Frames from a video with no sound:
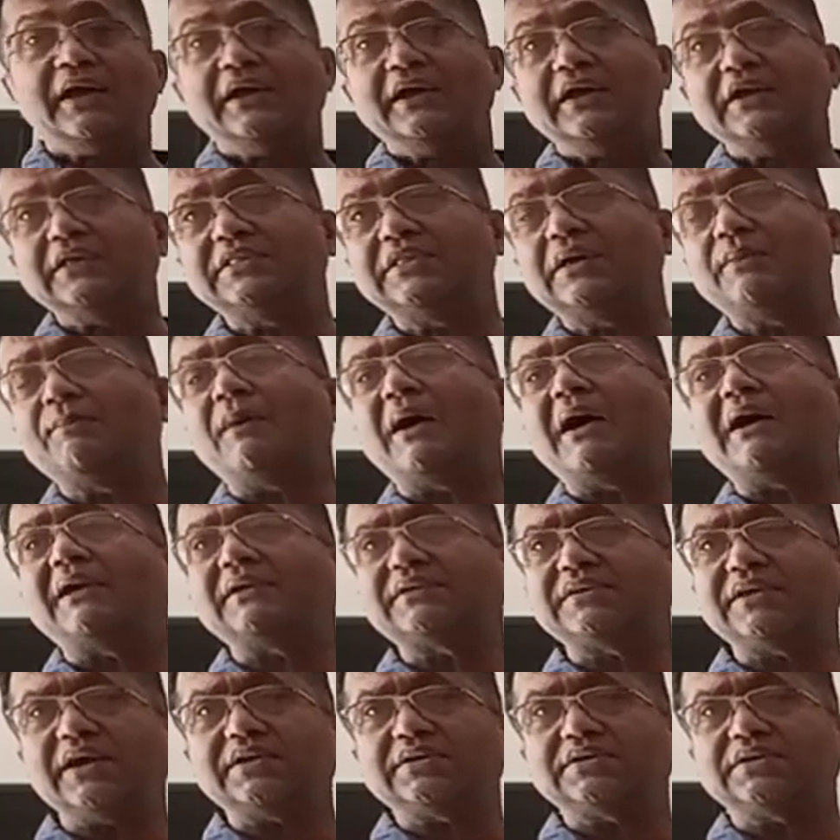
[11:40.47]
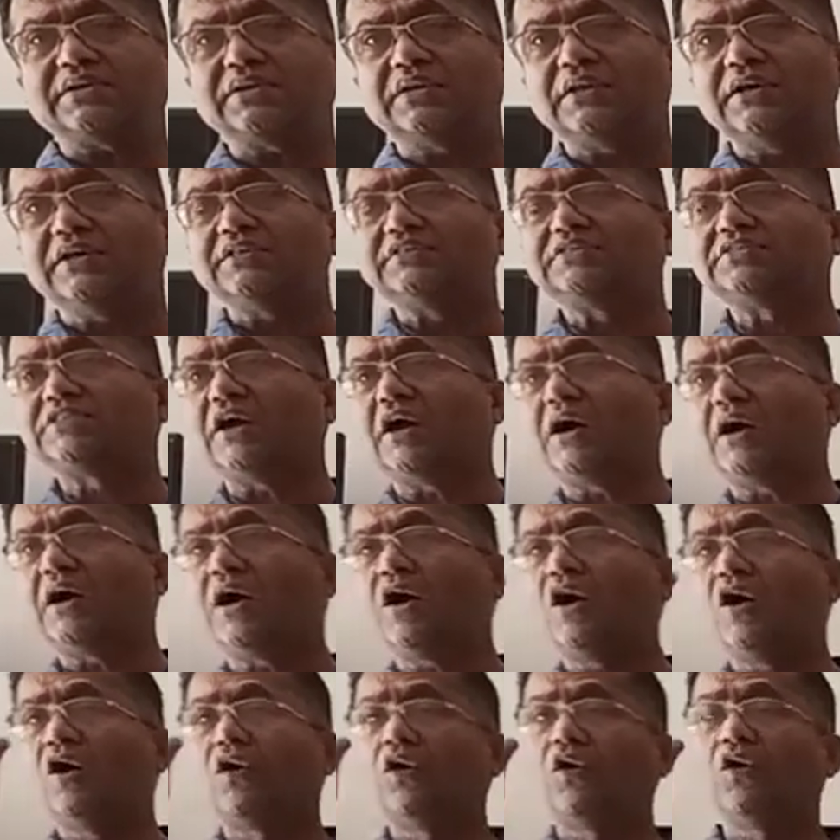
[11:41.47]
In the market,
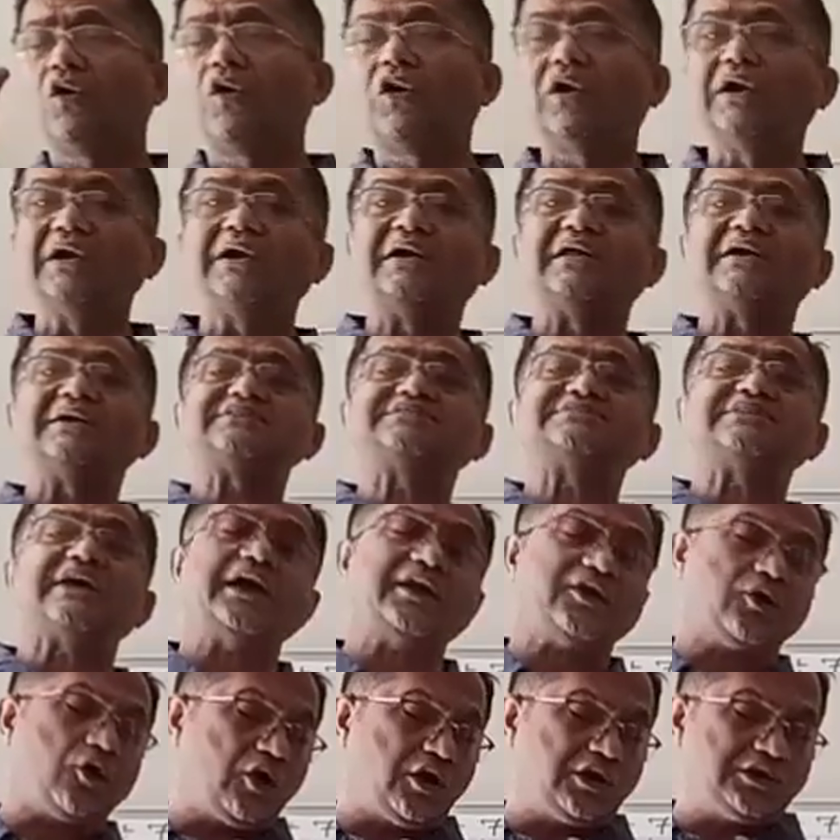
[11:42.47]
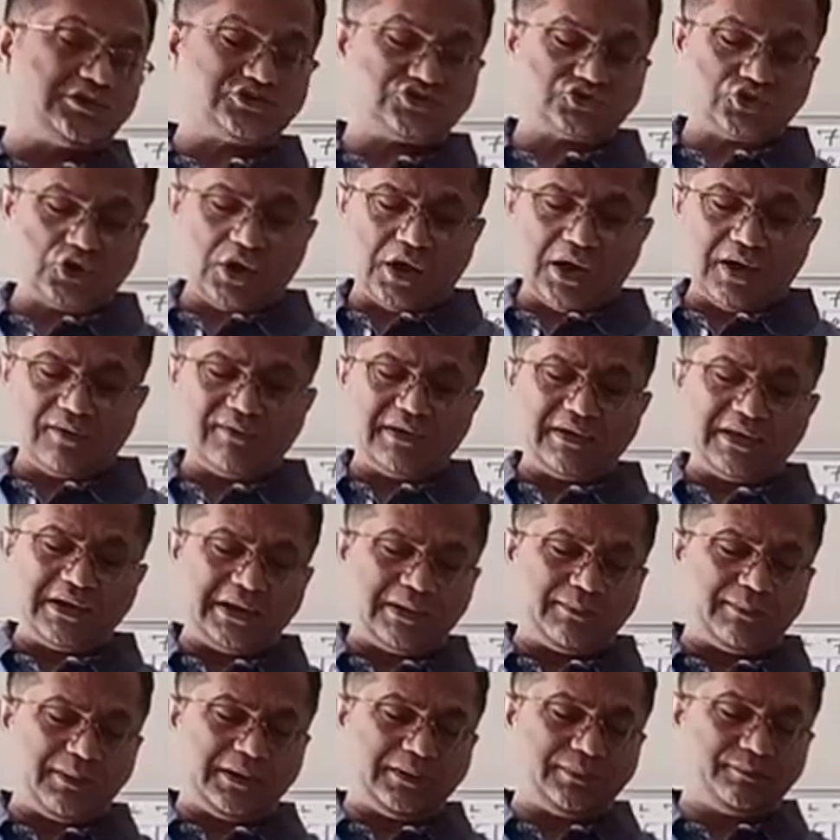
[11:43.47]
the holders are also
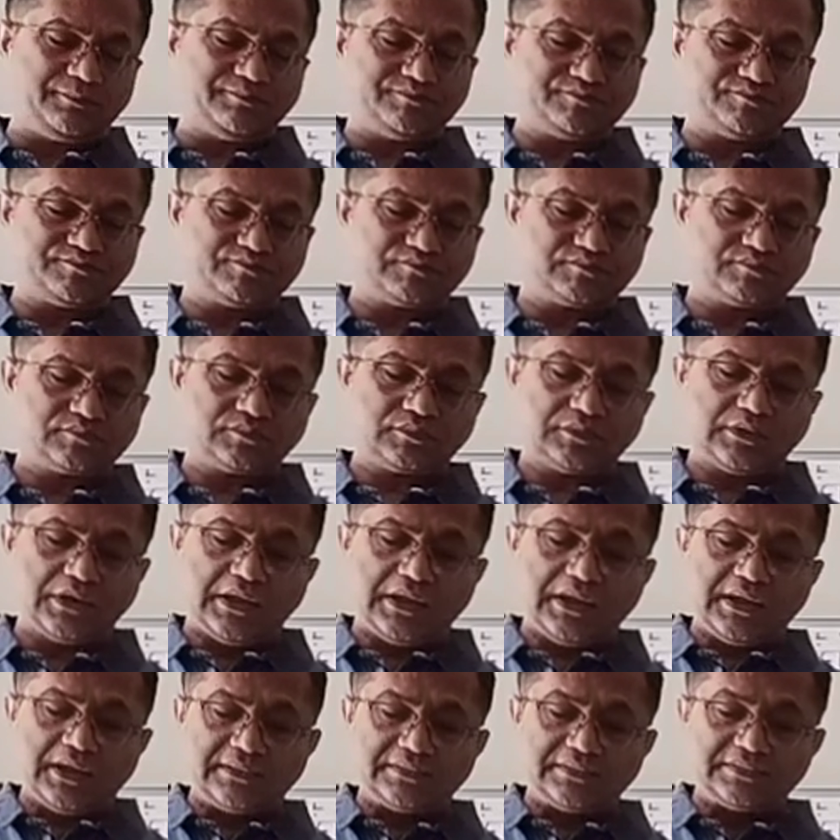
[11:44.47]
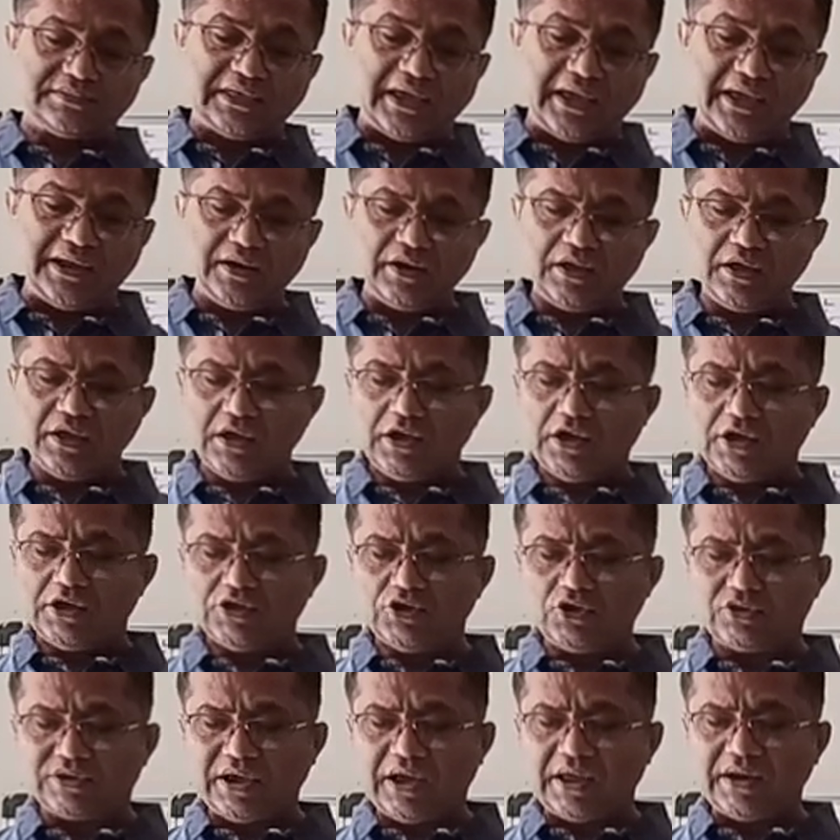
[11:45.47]
available. Then
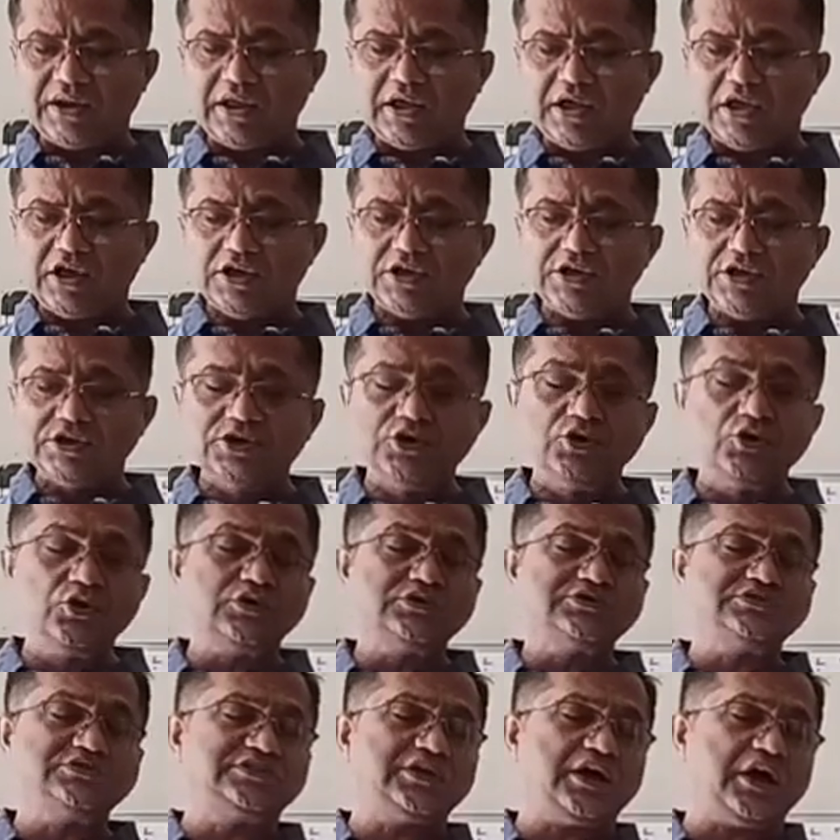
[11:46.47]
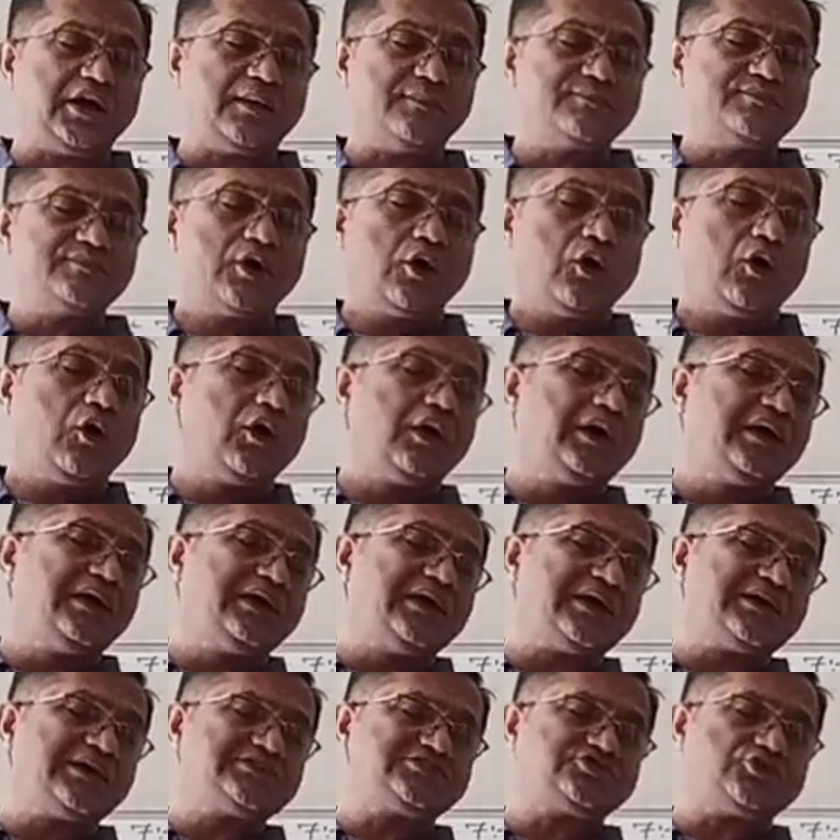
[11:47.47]
you can use the
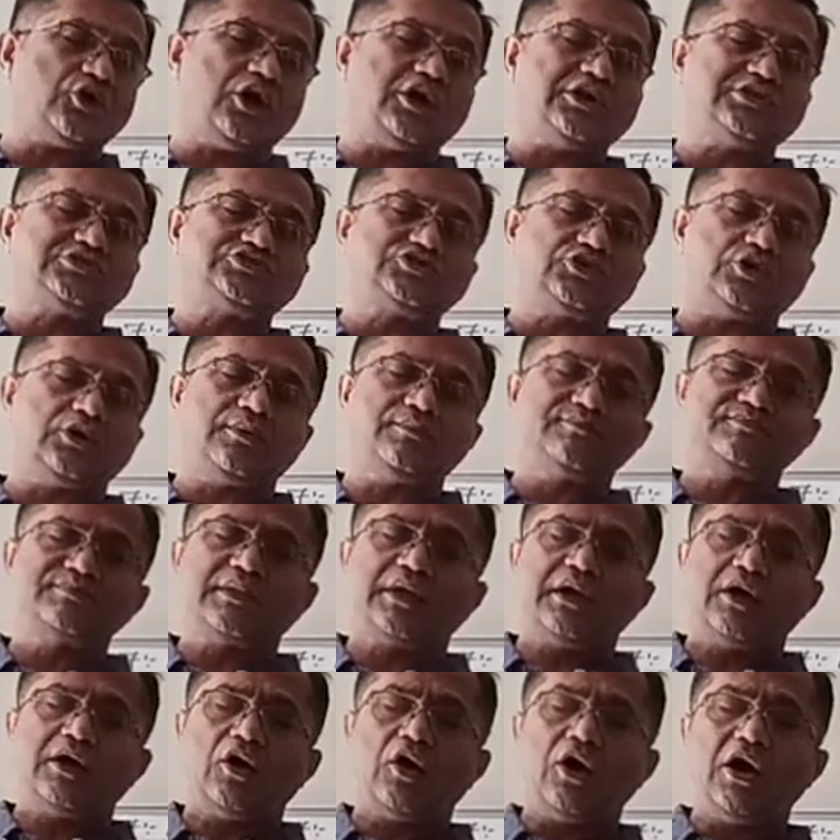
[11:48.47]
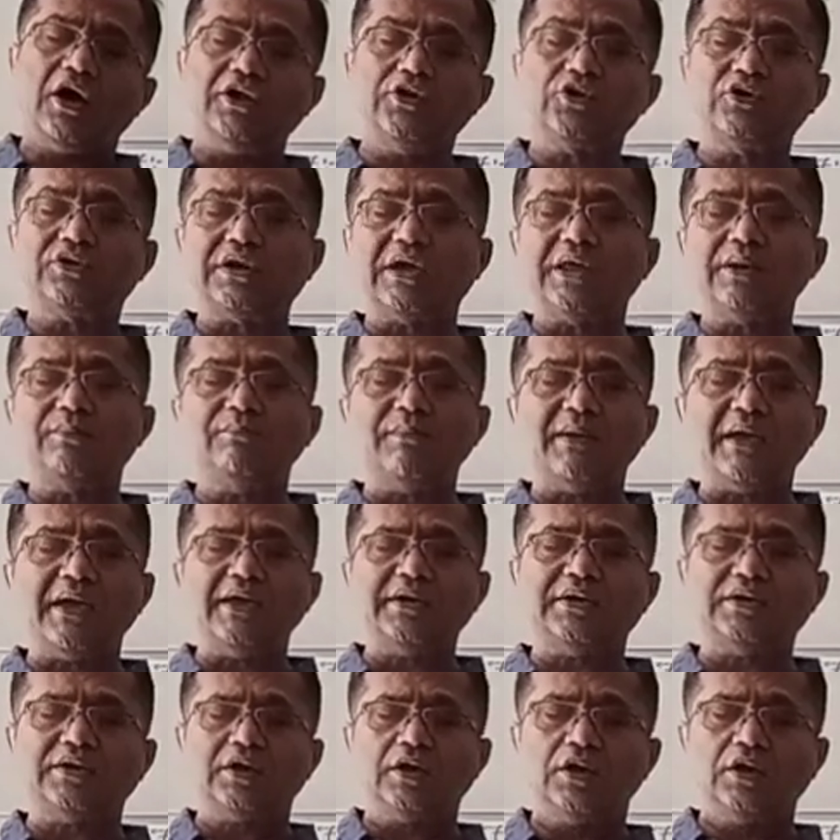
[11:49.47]
holders also, or you can
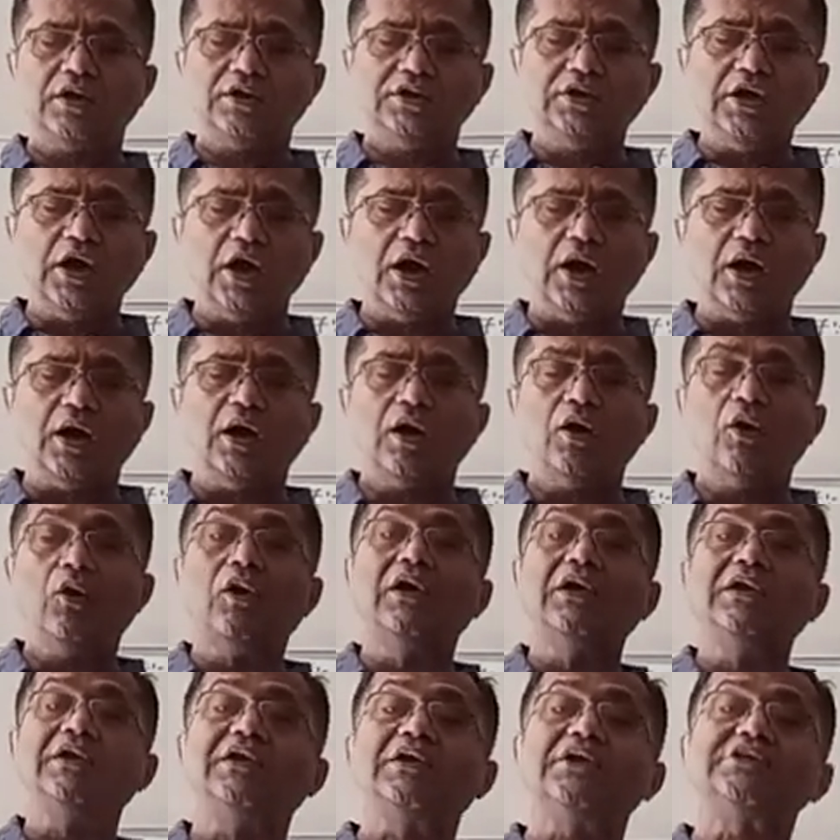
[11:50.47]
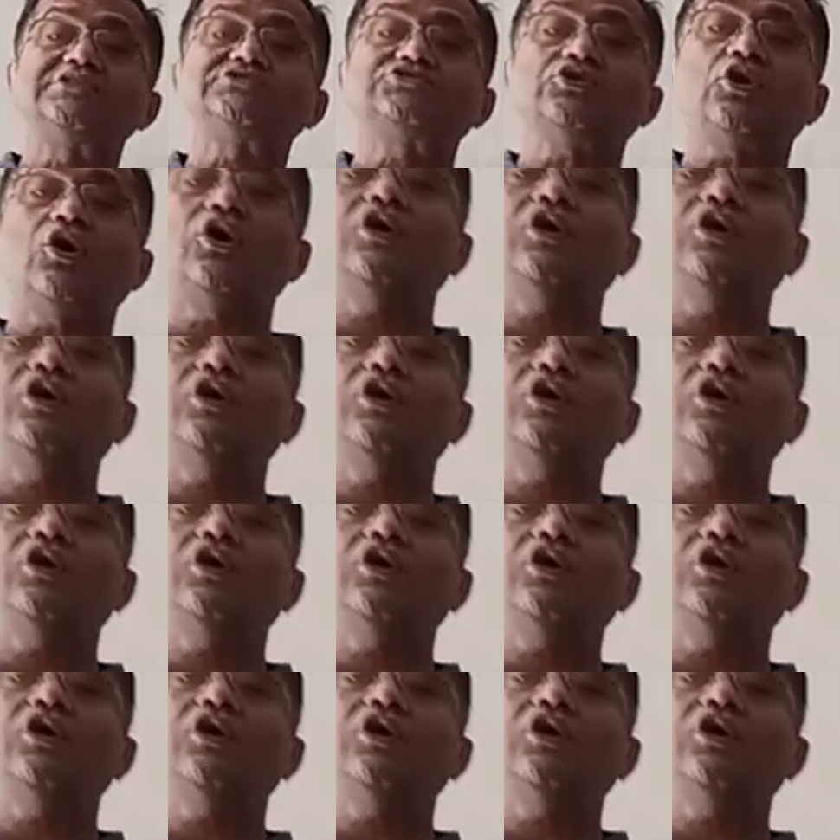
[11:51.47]
make your holders